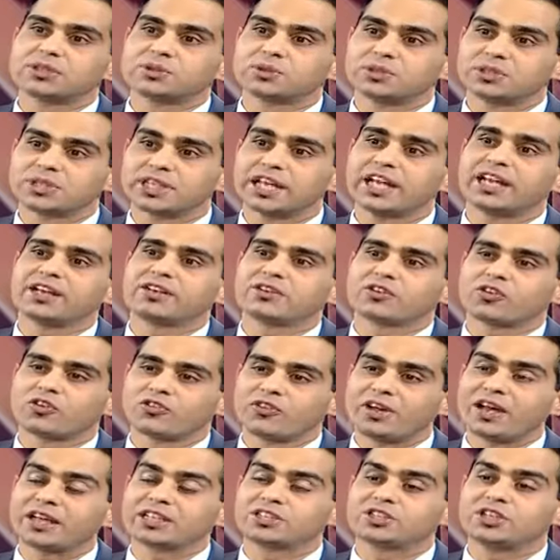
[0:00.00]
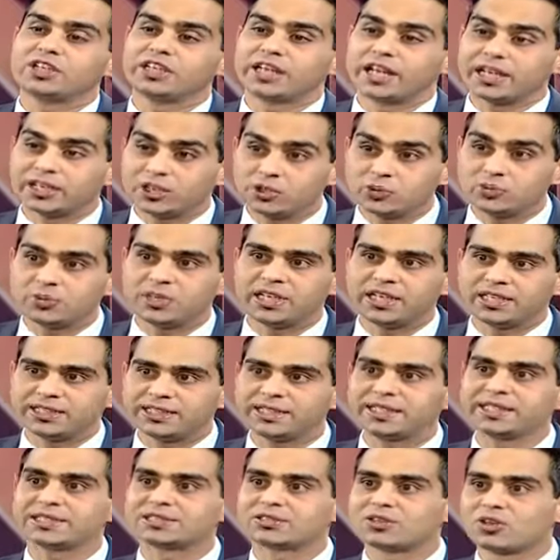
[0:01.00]
could get of actually
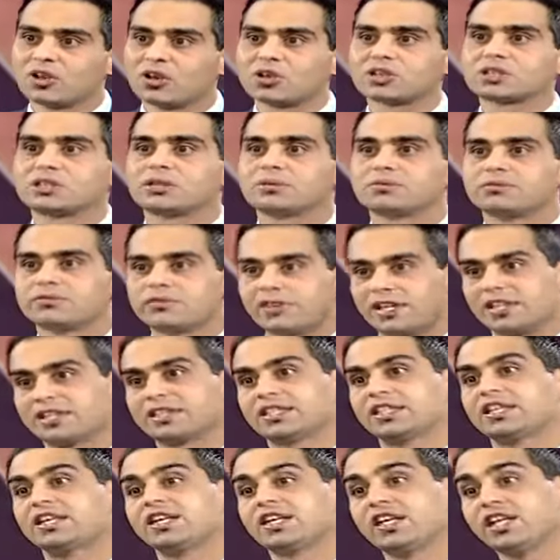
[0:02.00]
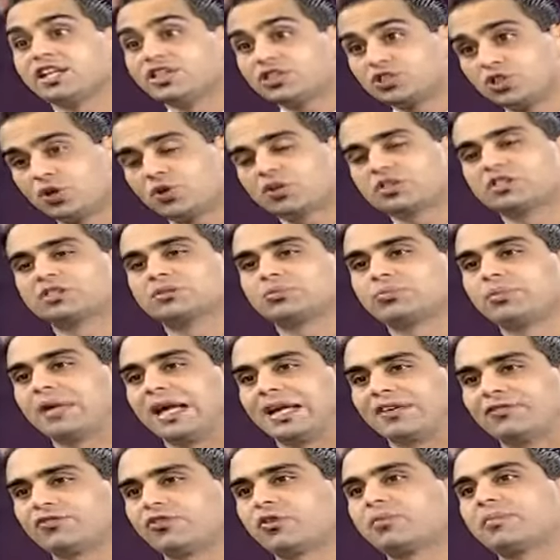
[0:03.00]
accumulating his long-term wealth in an insurance
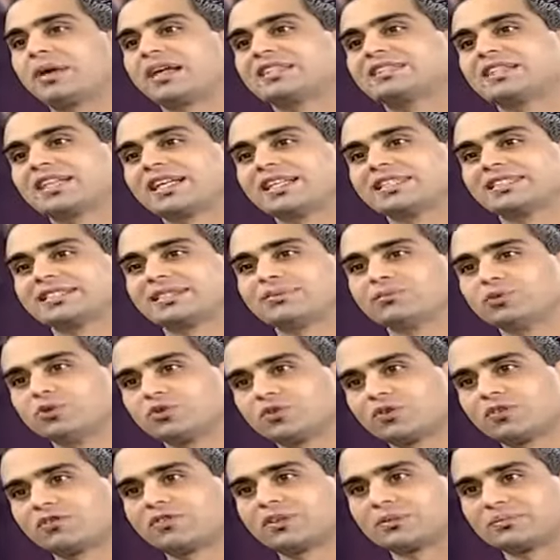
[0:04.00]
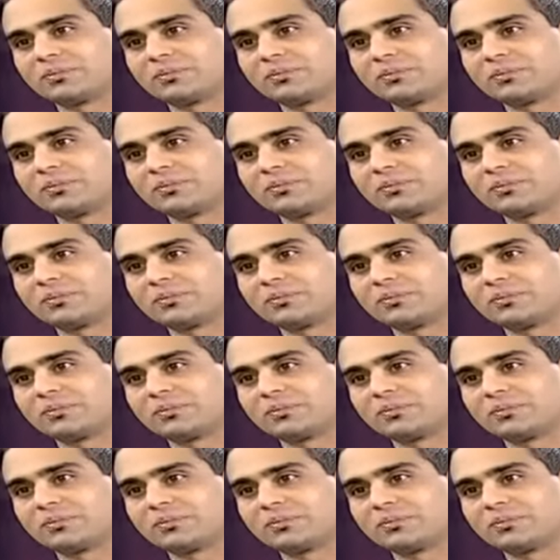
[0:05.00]
platform as mm. against a mutual fund